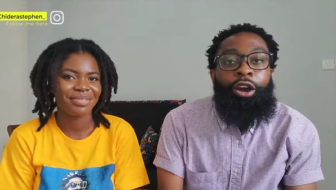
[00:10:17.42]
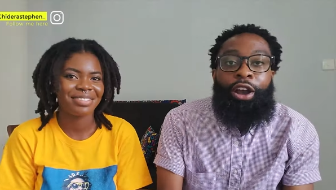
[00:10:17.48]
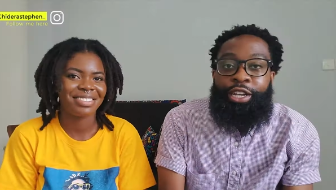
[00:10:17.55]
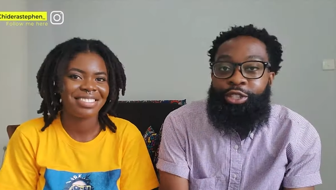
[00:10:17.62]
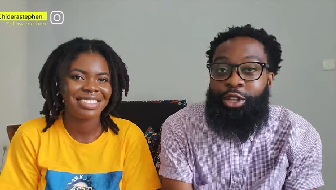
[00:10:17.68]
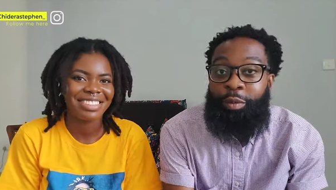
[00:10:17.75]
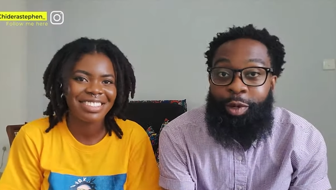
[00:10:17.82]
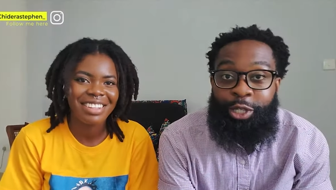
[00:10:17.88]
Speaker 1: All
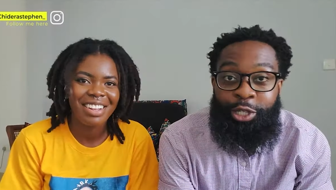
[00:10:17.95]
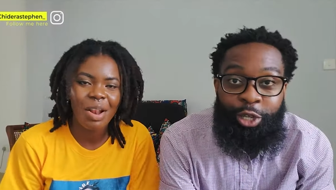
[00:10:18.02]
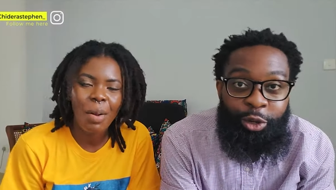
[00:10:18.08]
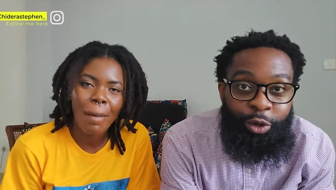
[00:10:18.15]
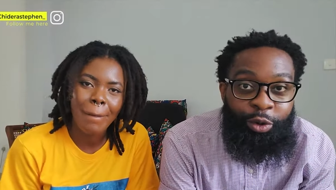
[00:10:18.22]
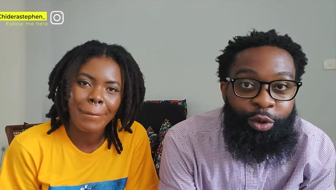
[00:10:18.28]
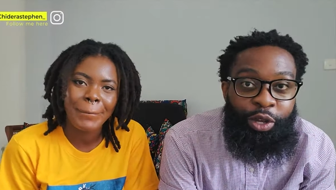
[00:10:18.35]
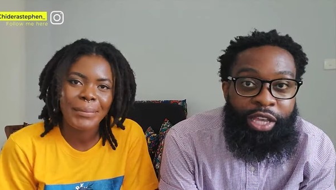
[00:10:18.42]
right, so number
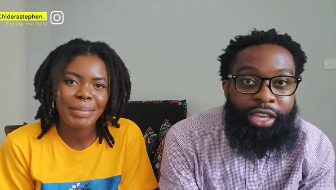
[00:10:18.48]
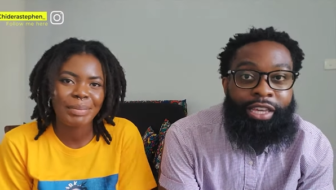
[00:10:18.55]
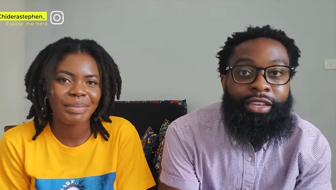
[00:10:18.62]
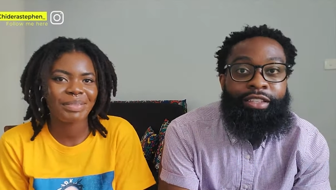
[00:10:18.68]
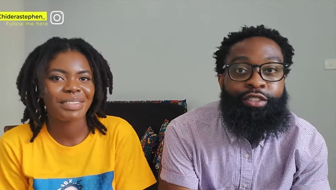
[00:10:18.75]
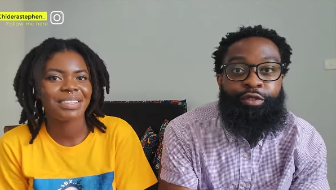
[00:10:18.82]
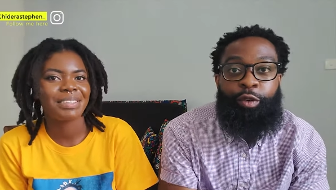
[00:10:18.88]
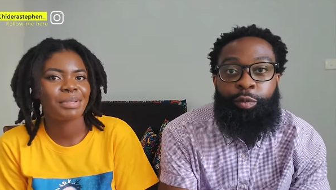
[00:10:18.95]
two
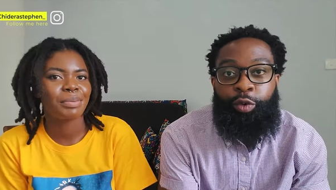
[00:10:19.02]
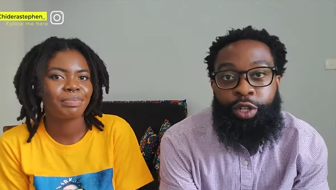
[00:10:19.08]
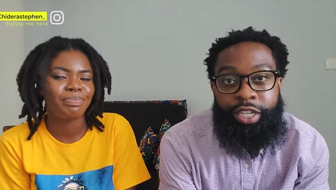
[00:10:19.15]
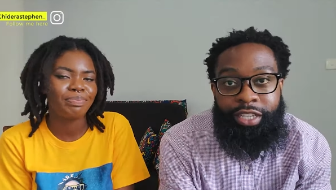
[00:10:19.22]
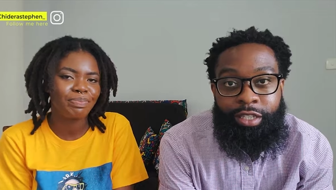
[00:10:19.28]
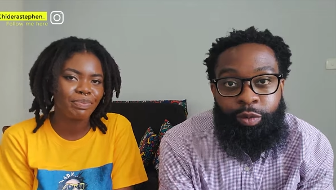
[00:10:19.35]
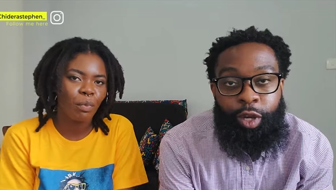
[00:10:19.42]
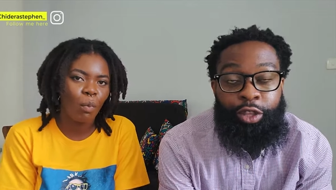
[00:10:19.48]
is
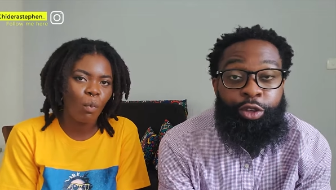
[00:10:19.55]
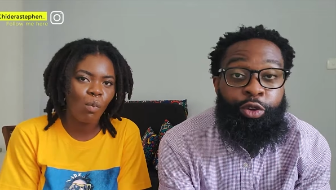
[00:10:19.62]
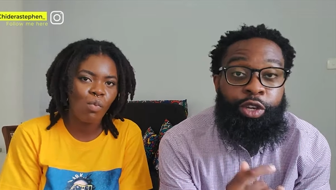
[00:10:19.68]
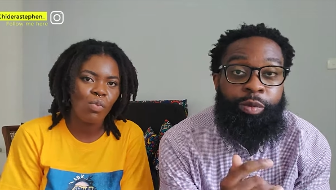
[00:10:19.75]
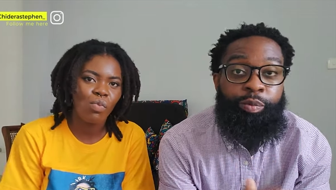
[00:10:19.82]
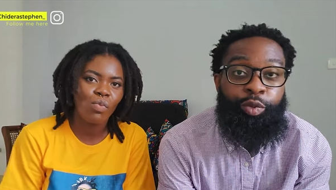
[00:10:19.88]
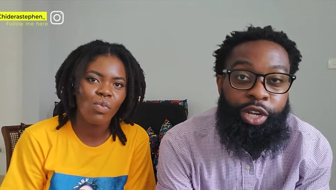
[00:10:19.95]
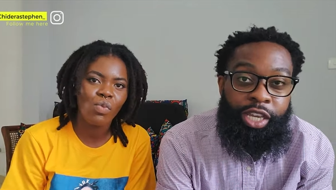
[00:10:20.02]
Febreze. Whether you
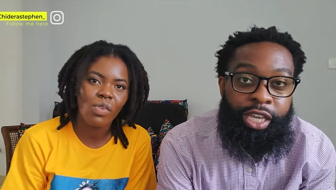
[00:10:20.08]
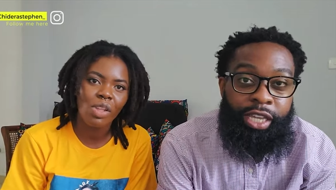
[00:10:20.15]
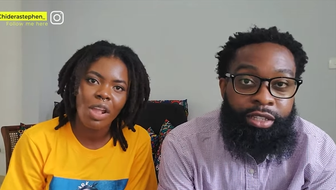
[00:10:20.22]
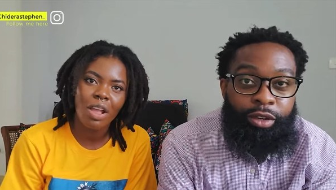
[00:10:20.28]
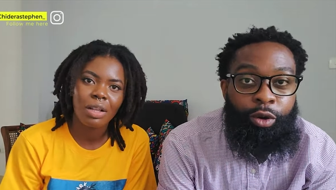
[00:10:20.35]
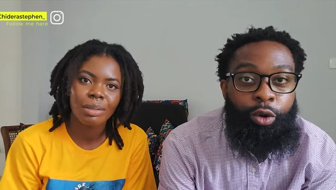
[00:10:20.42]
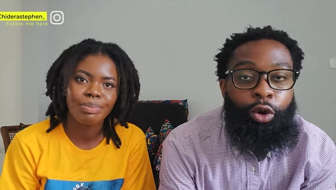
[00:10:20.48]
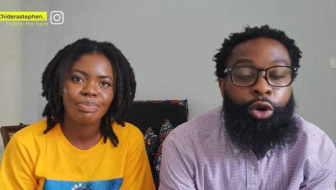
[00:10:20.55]
can bring
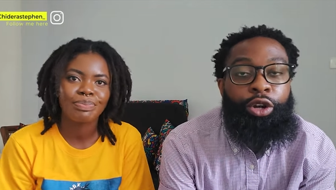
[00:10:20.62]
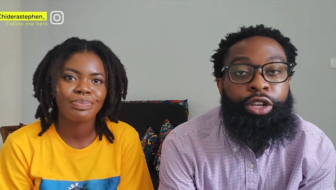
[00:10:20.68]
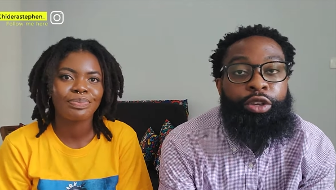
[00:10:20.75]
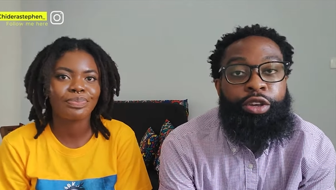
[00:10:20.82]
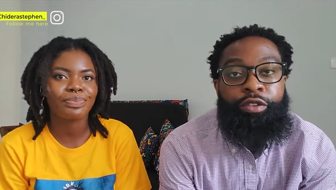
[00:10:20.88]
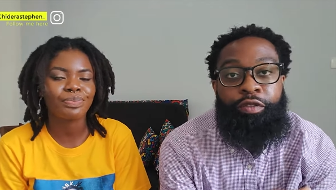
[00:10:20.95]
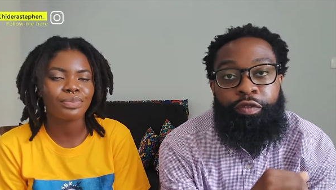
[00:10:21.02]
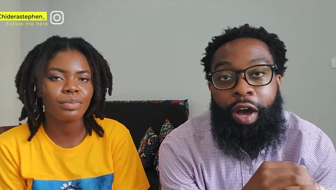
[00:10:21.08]
it or
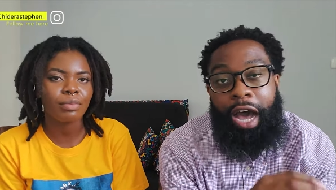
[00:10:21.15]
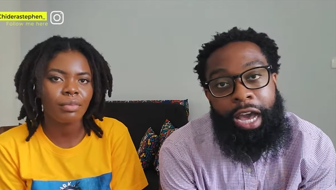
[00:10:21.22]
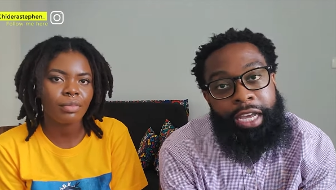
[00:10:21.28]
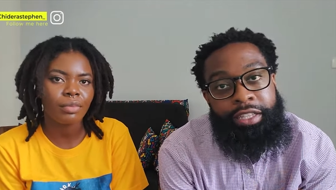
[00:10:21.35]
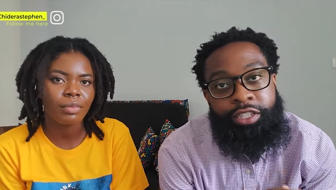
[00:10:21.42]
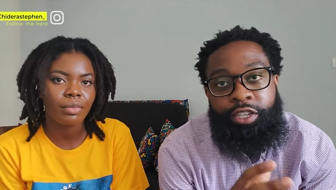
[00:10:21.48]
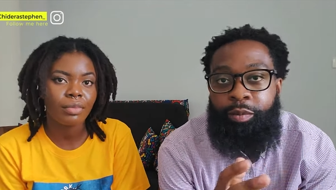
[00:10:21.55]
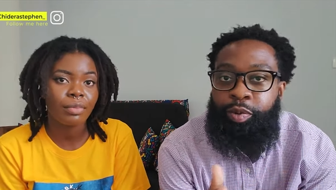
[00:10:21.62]
you can
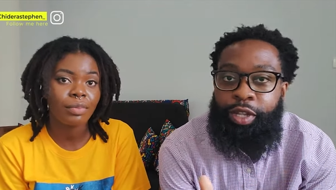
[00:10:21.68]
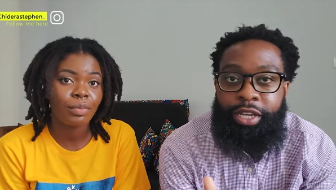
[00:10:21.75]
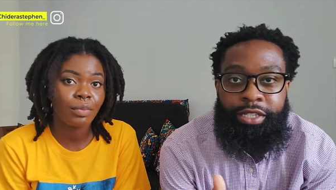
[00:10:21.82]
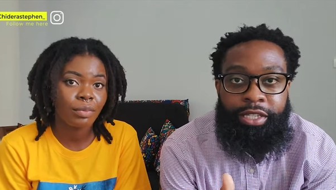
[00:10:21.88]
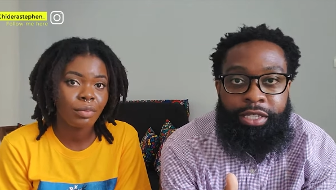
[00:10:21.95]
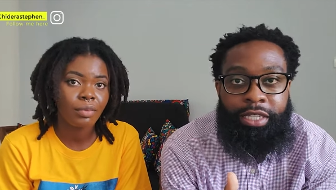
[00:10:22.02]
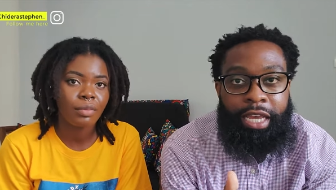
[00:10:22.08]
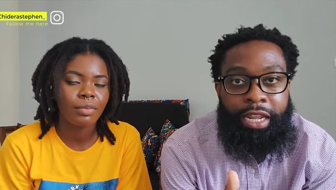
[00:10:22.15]
find some
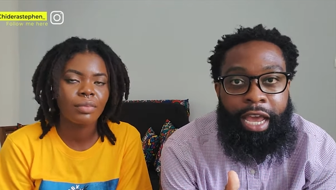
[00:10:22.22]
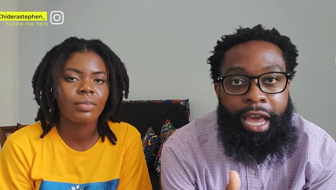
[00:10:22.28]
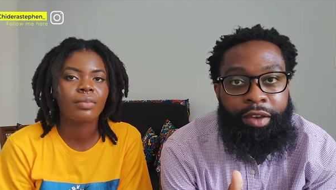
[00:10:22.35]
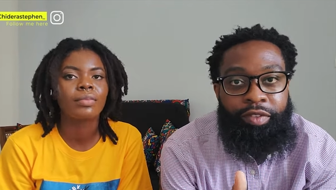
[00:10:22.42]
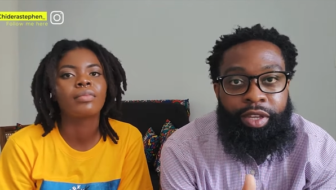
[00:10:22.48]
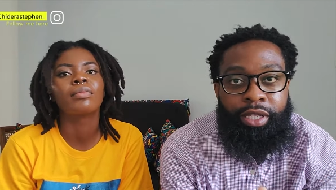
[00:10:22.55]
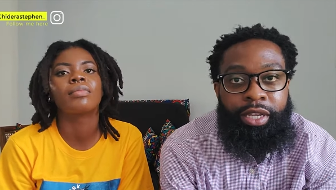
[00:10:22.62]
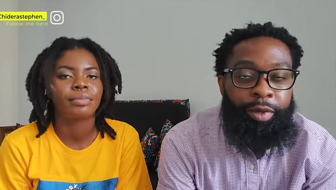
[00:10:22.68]
places that
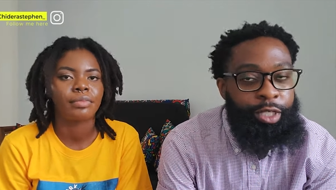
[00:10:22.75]
have it.